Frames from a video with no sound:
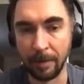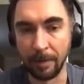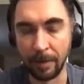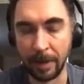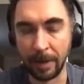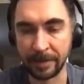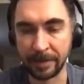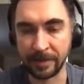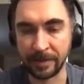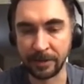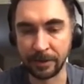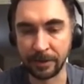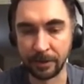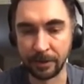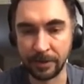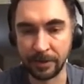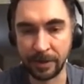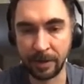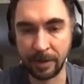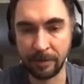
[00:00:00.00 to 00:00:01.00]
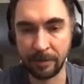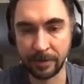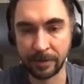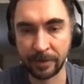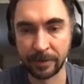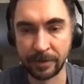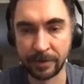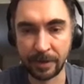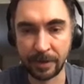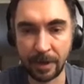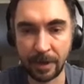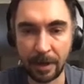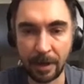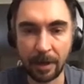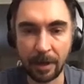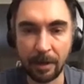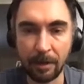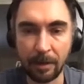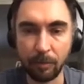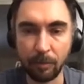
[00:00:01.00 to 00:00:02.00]
accessing these services,
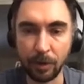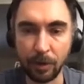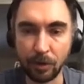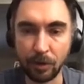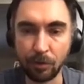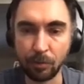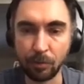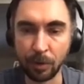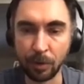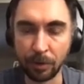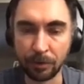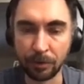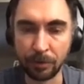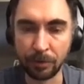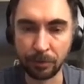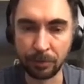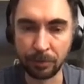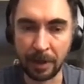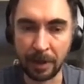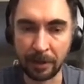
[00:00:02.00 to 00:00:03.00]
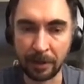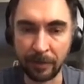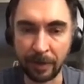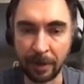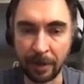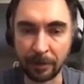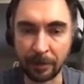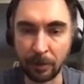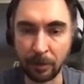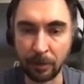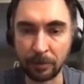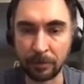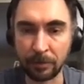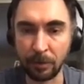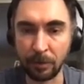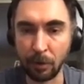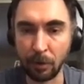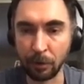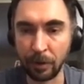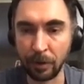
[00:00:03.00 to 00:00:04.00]
which will do that they are not
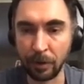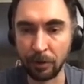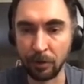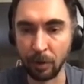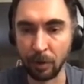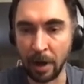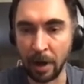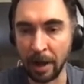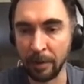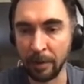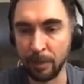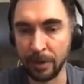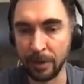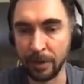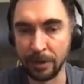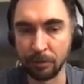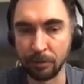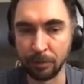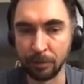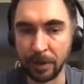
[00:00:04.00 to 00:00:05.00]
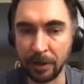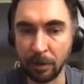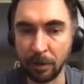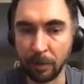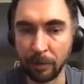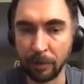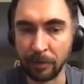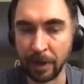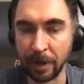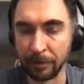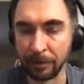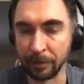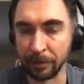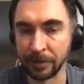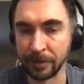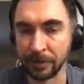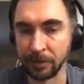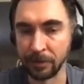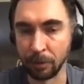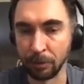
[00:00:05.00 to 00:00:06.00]
logging your IP together with the
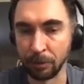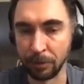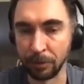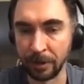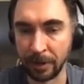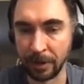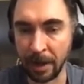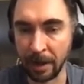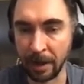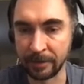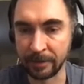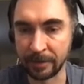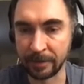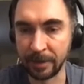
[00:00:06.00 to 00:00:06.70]
addresses you're looking at.